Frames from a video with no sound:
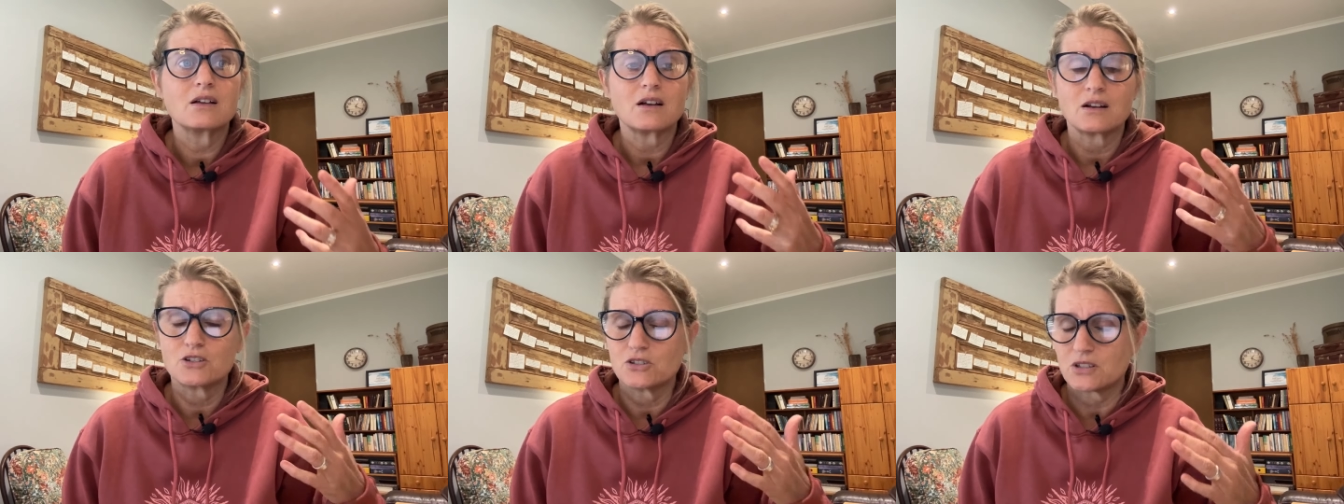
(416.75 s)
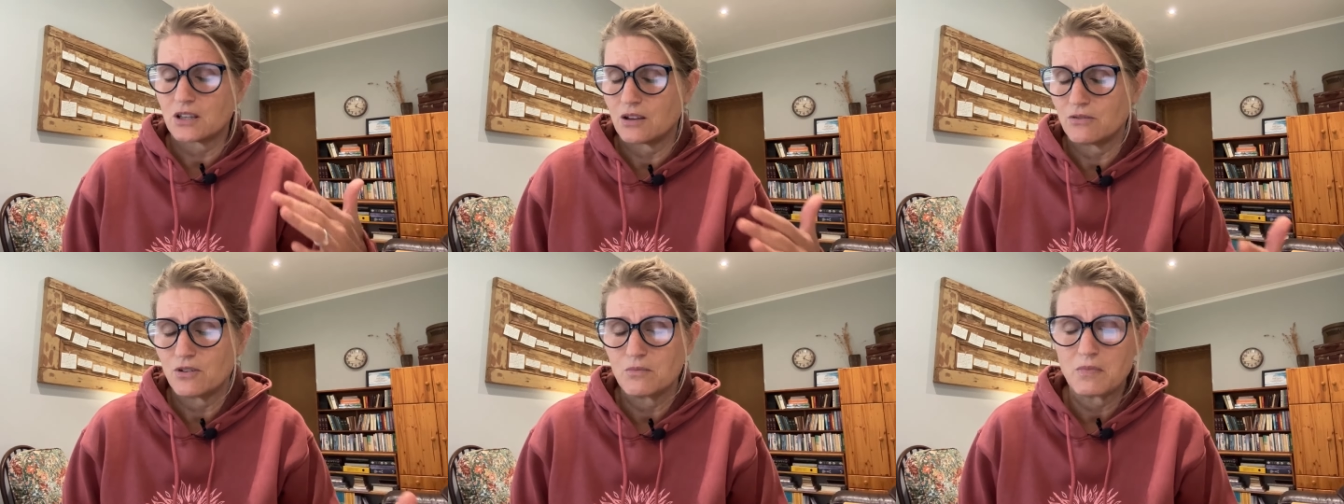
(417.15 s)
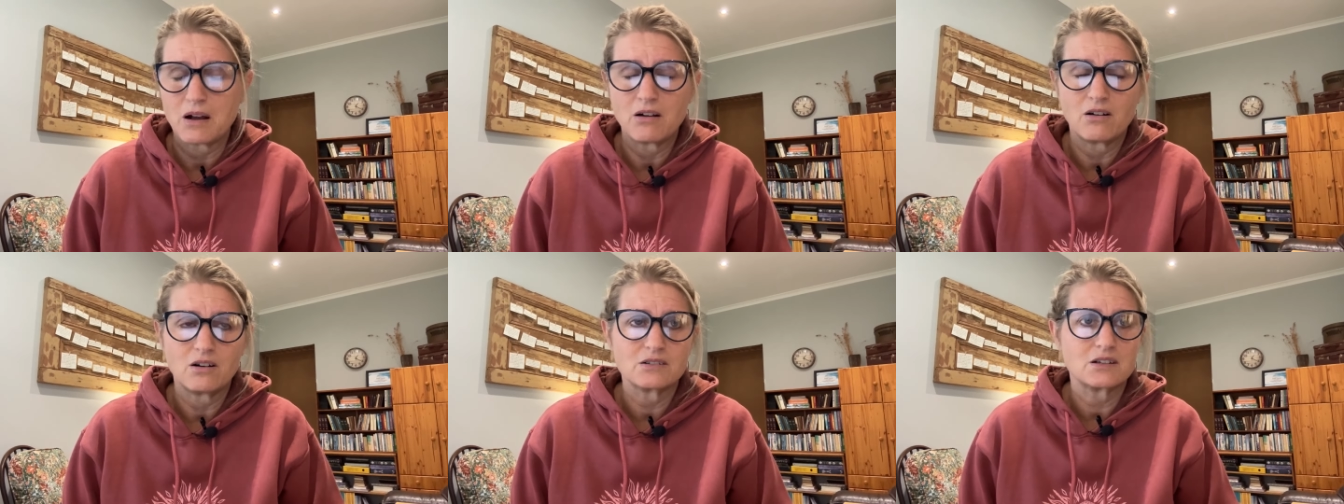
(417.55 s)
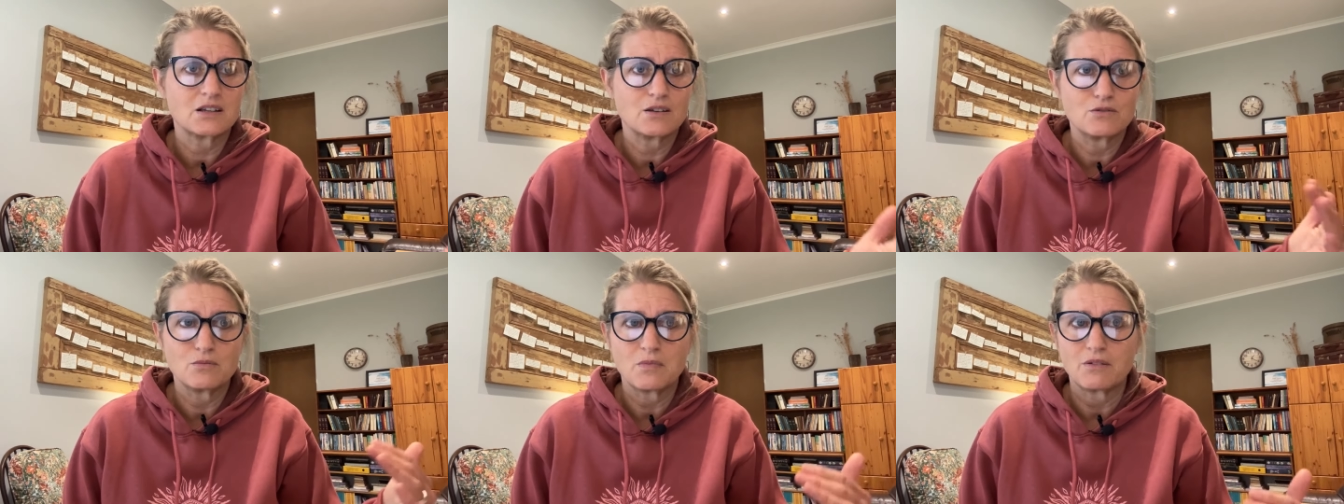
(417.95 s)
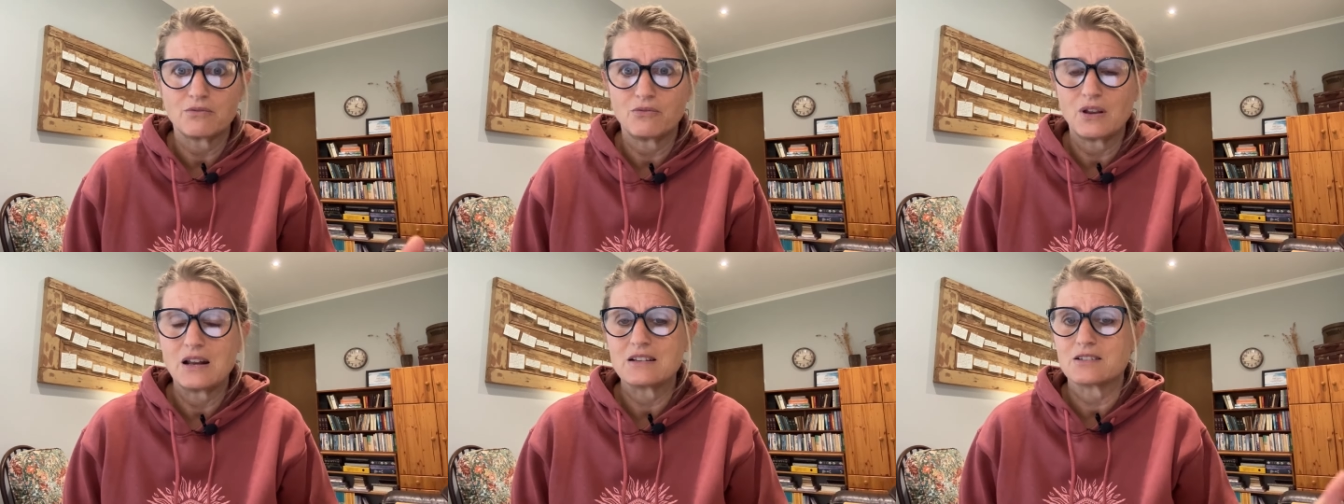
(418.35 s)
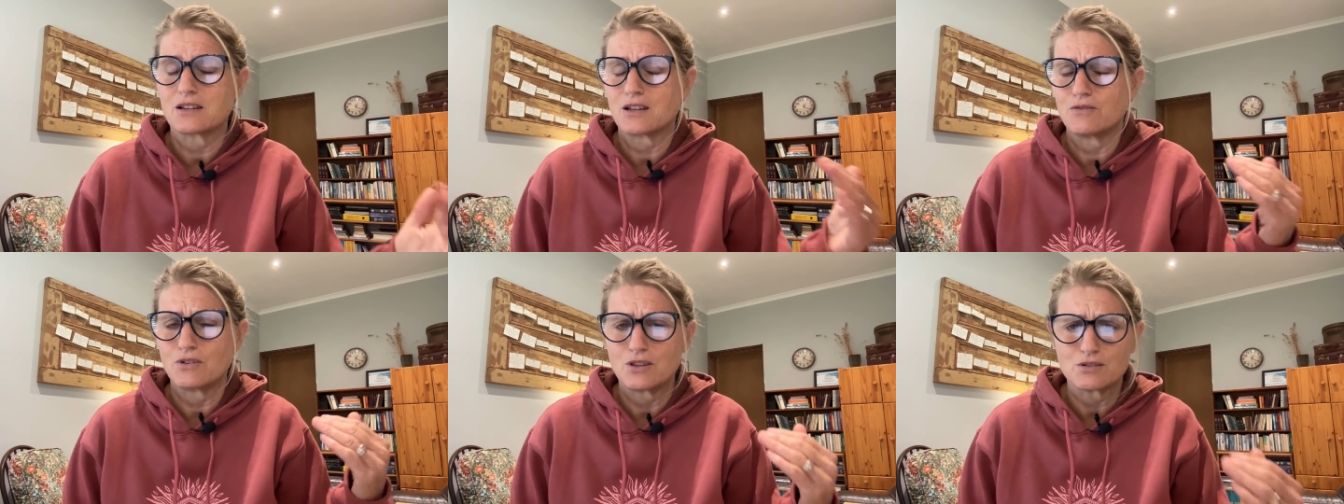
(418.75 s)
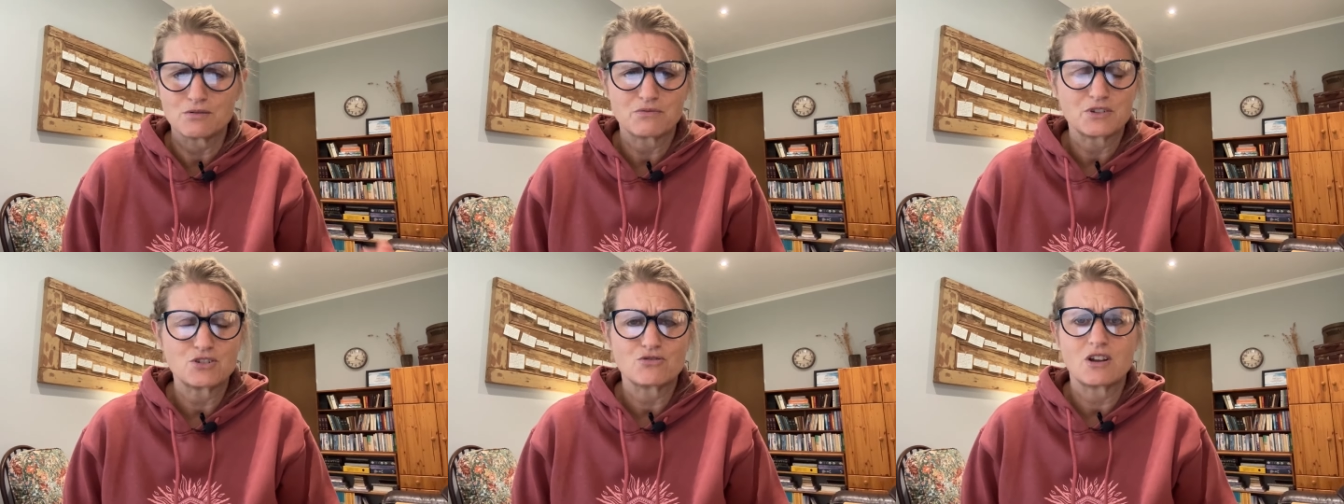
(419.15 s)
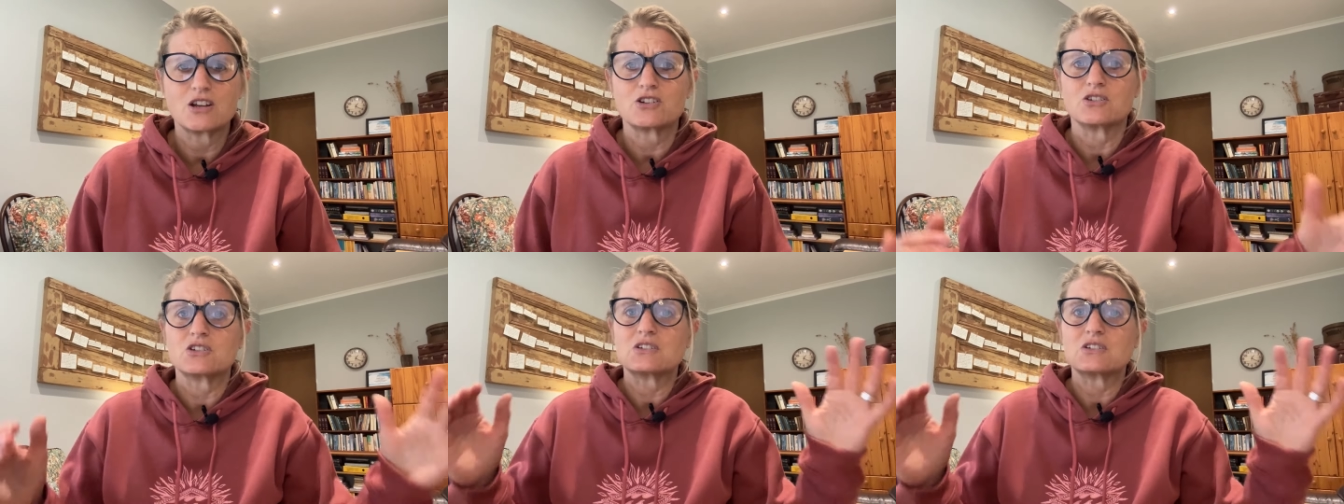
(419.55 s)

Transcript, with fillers: I just give you my heart, I give you my feelings, I give you this frustration,